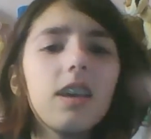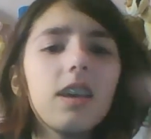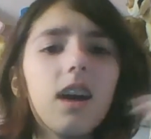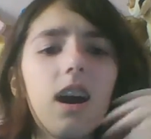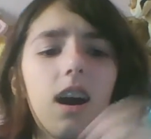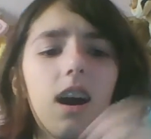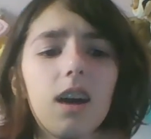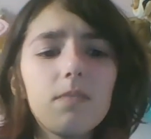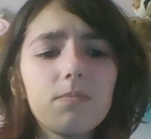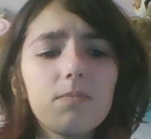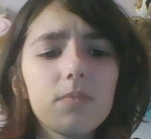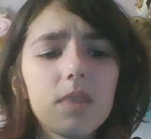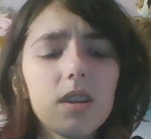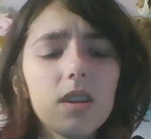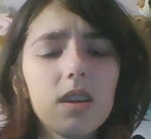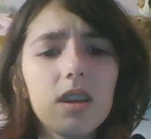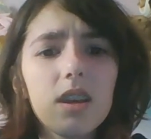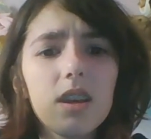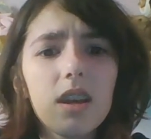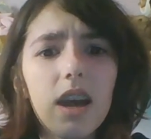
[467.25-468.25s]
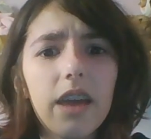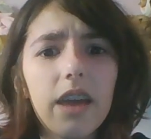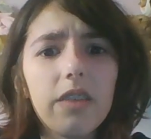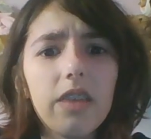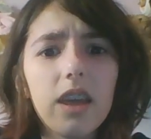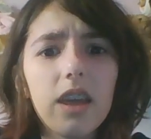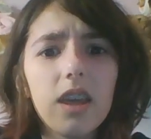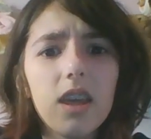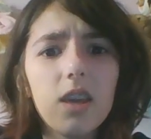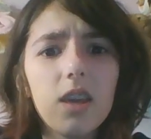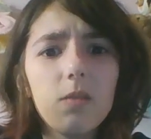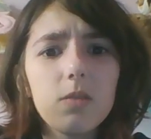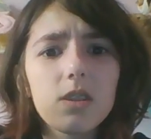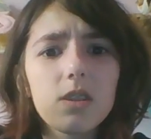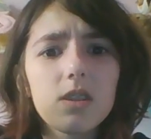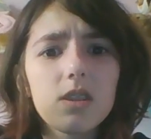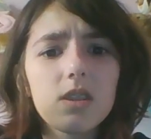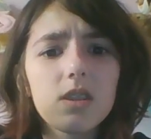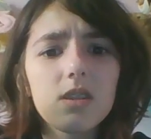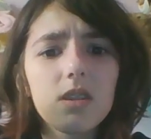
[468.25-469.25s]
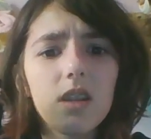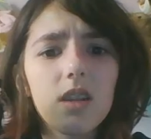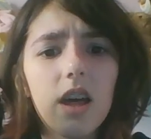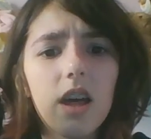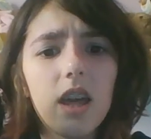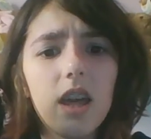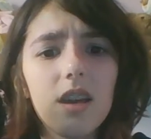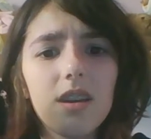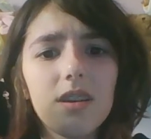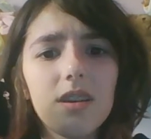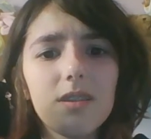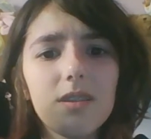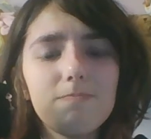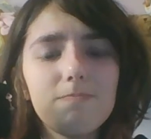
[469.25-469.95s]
I think he was like,